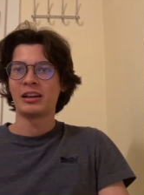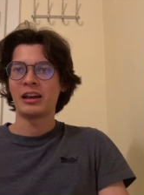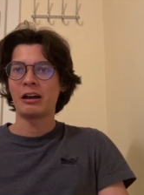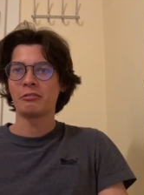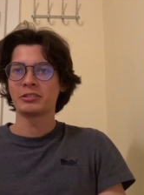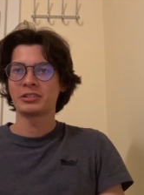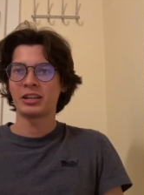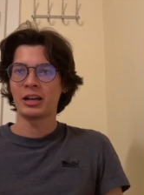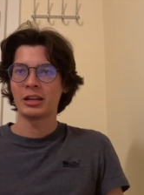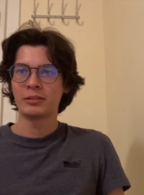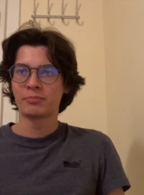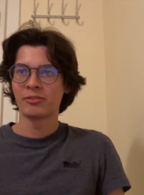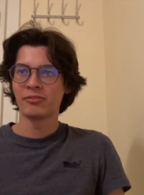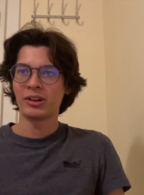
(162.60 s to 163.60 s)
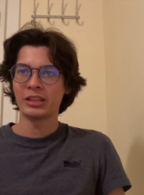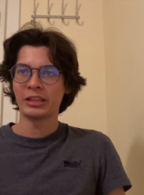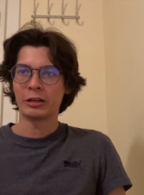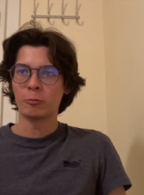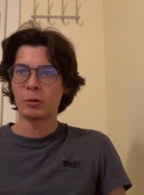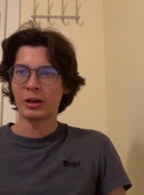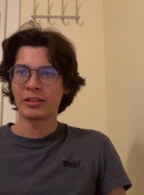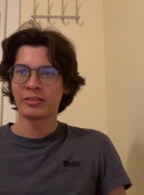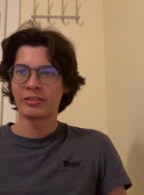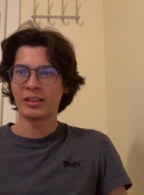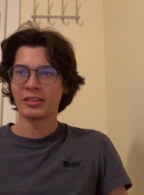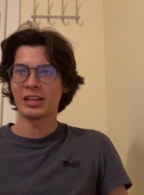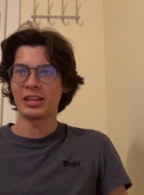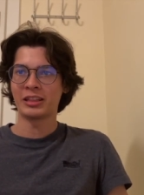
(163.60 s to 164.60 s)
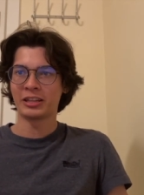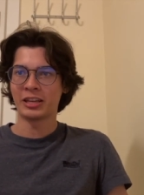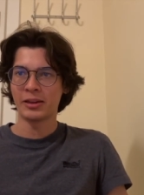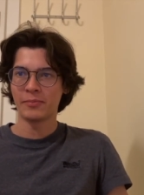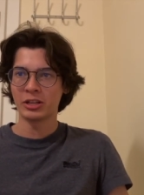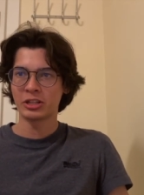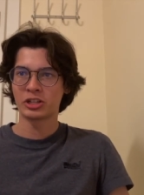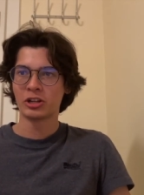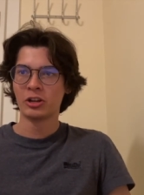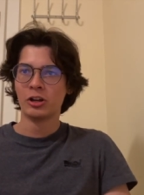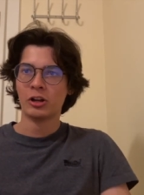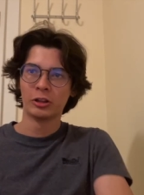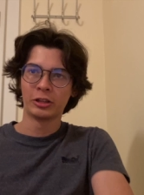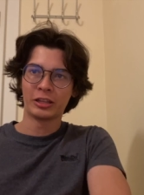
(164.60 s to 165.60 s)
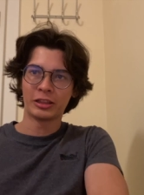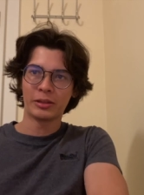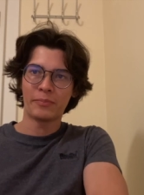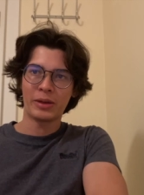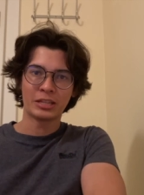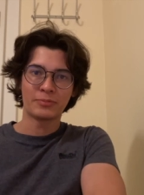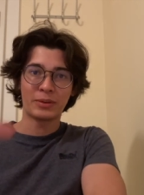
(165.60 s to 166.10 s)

outside providing width and then Kimmich holding the base.